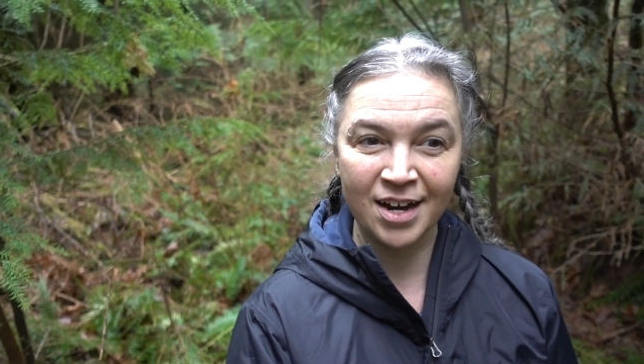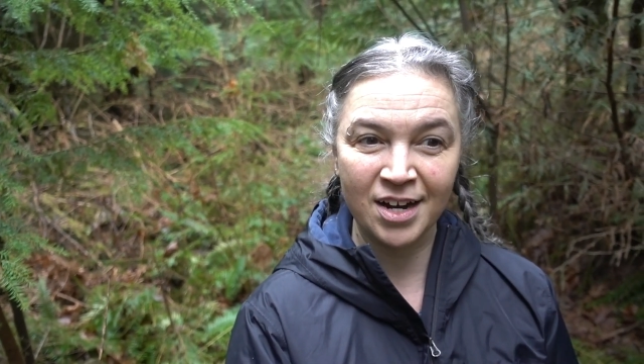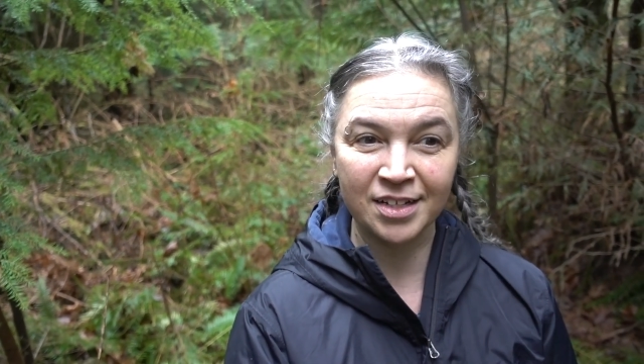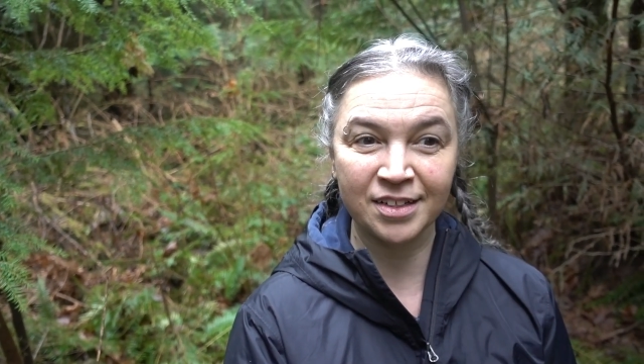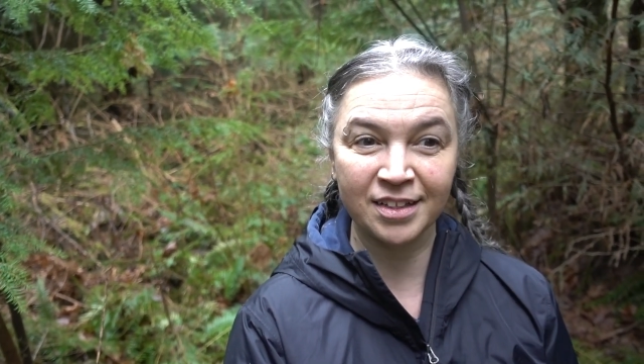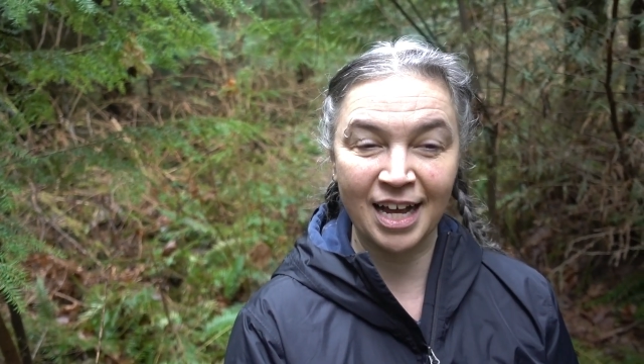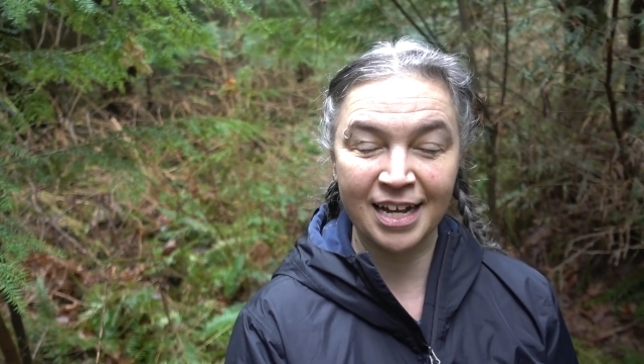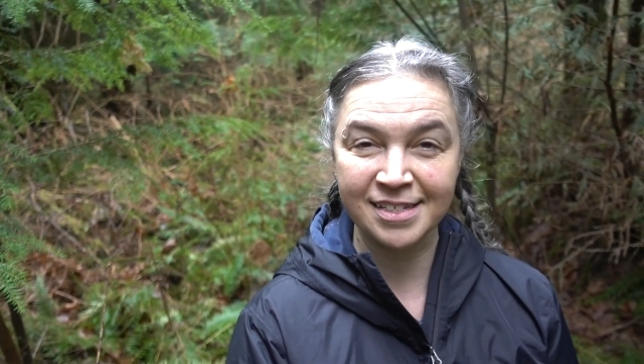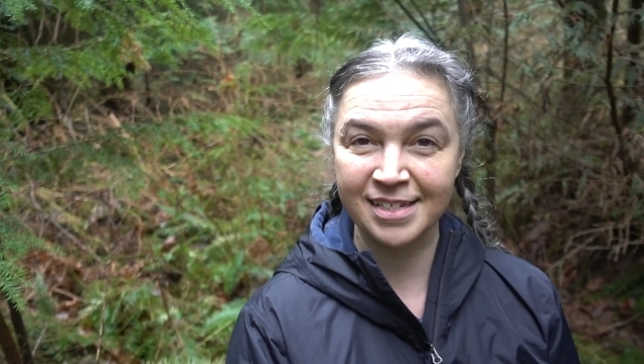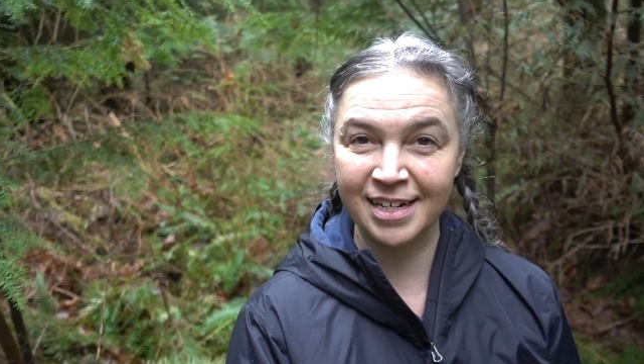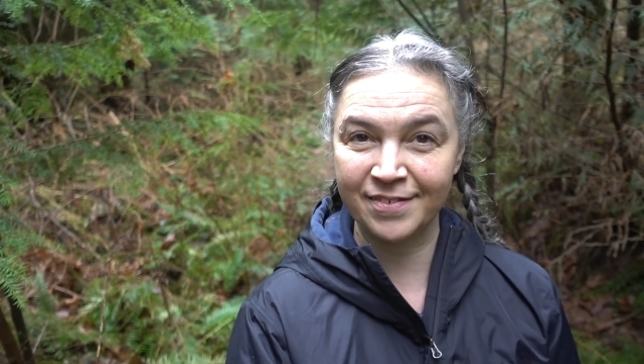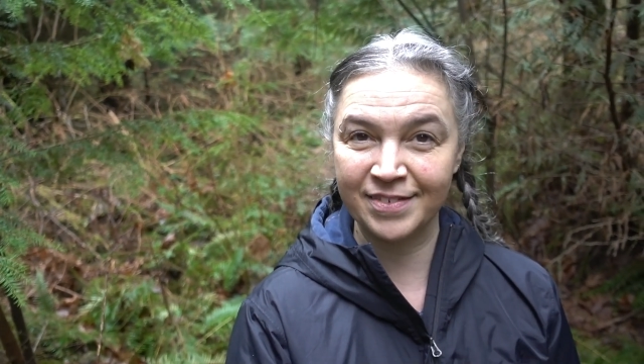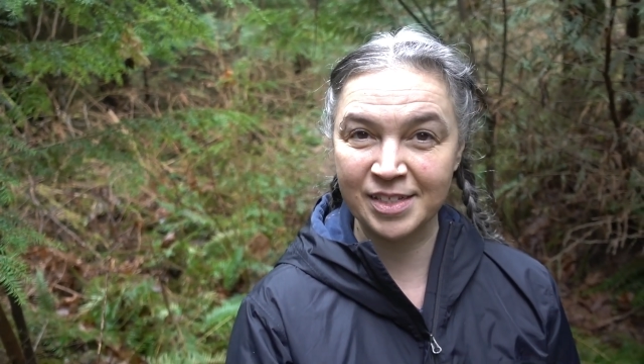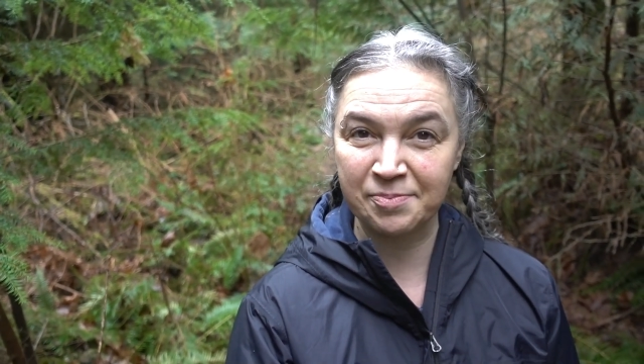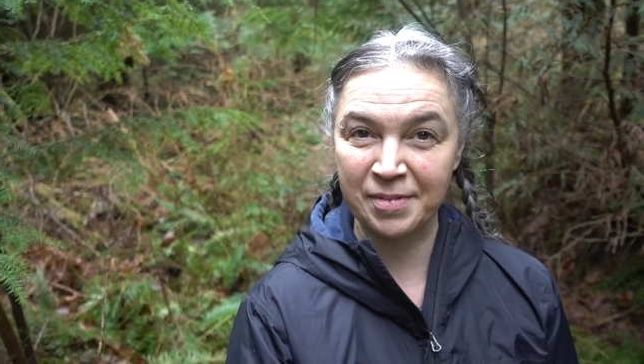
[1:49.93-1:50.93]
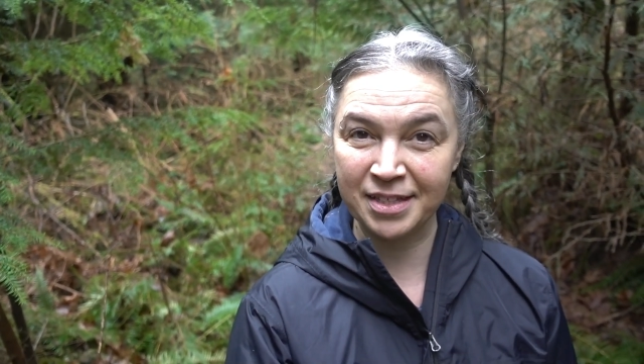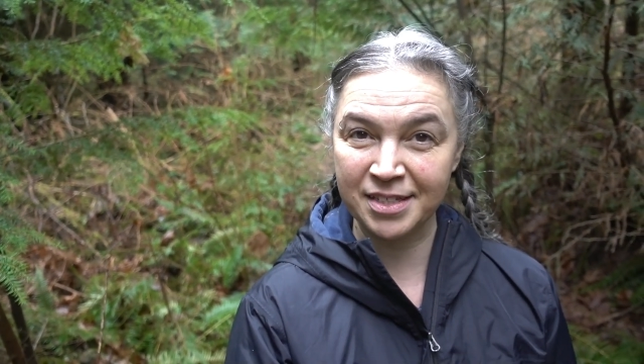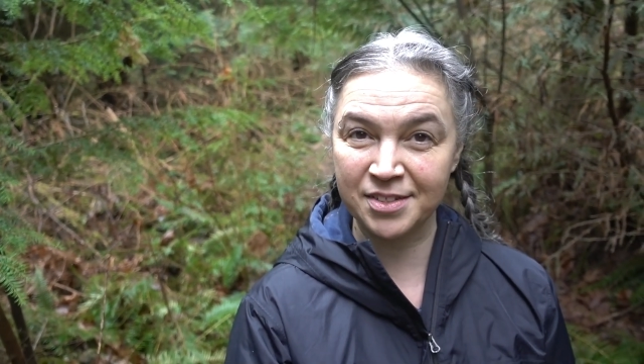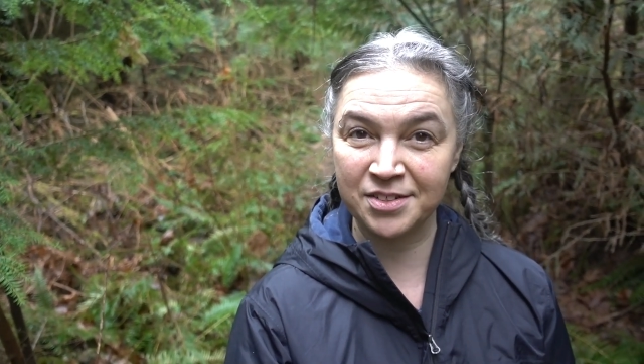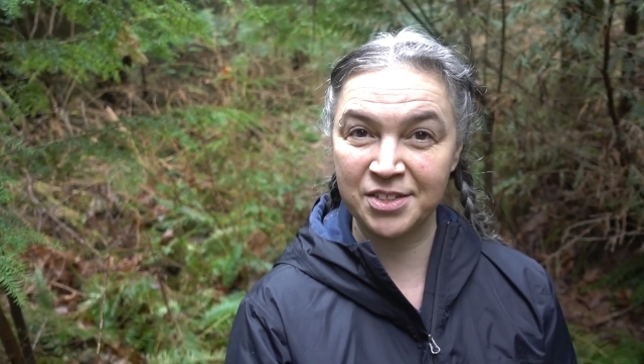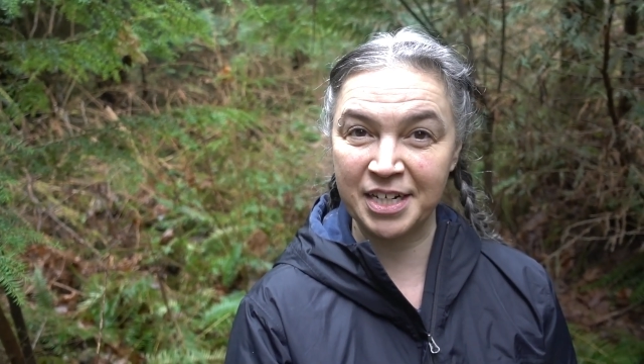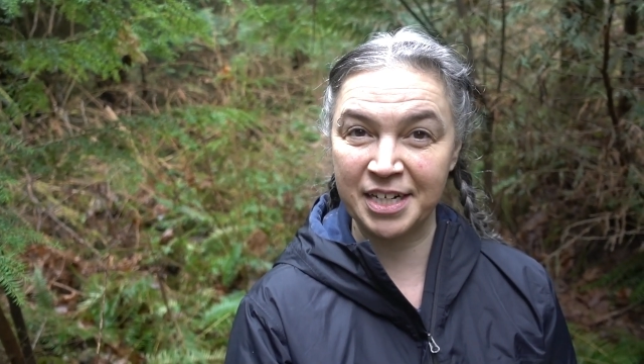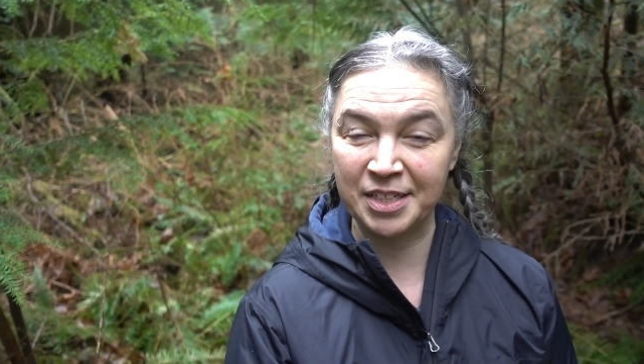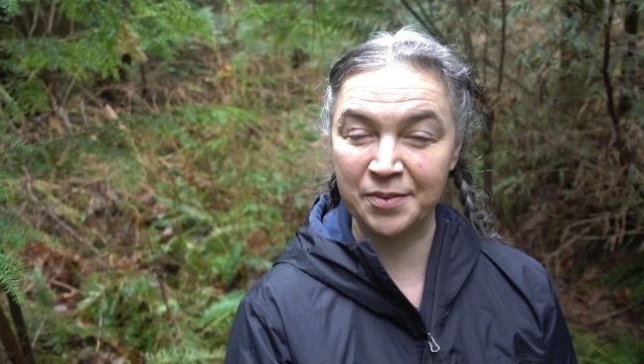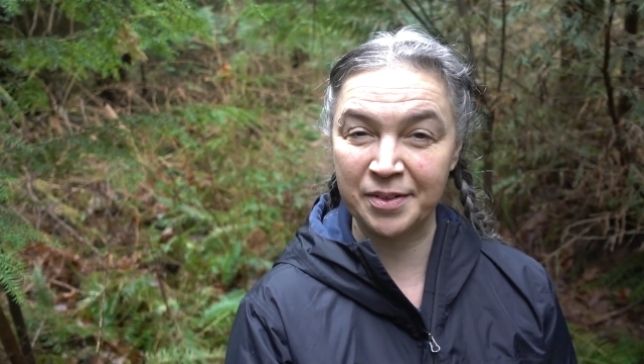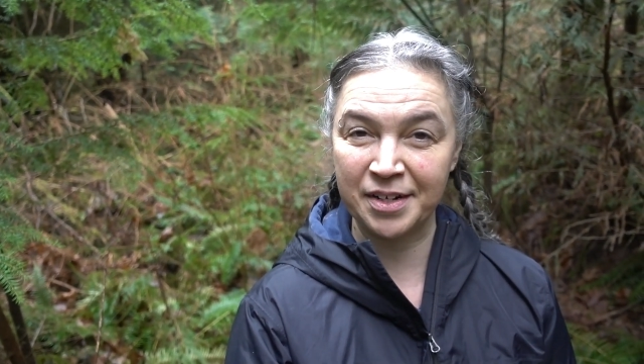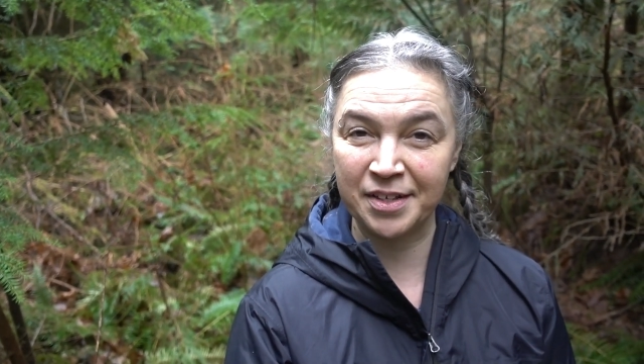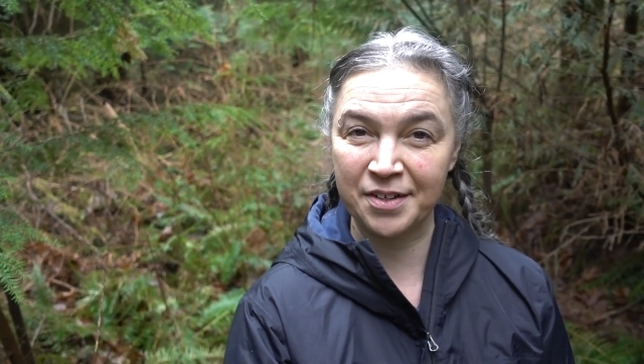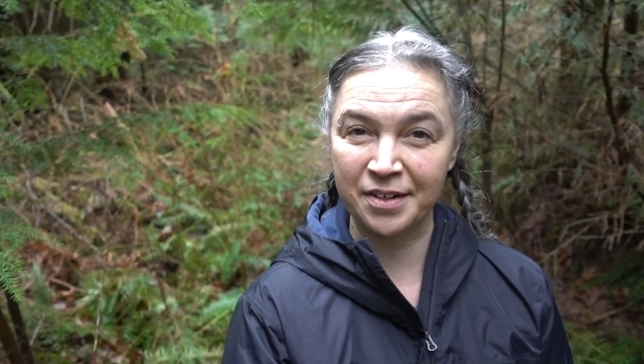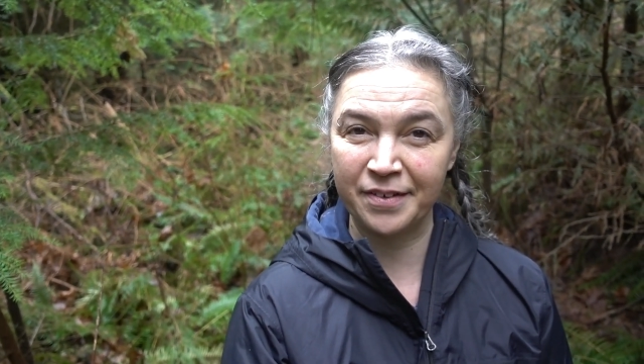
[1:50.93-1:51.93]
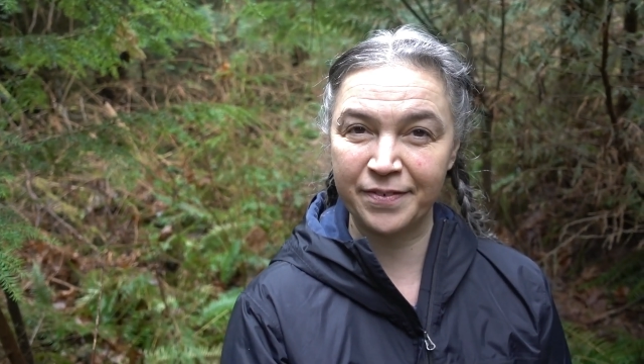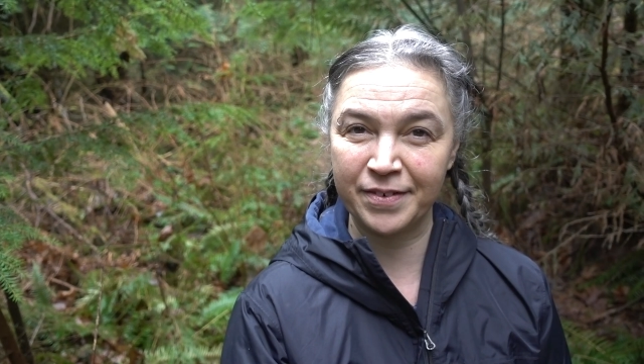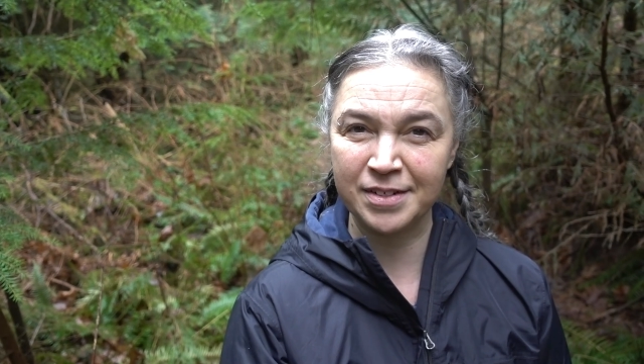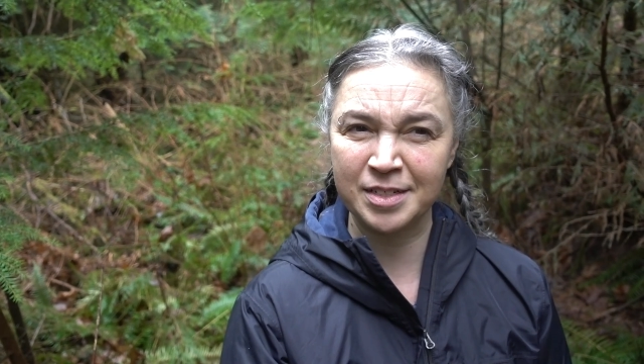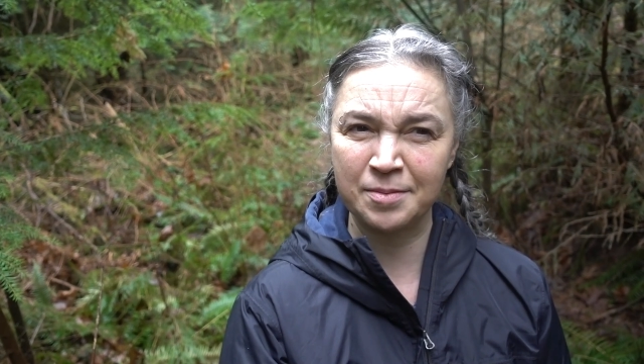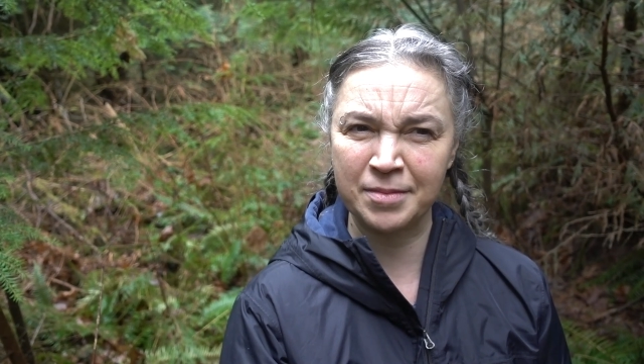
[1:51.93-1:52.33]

on the last day of this month, so January 31st.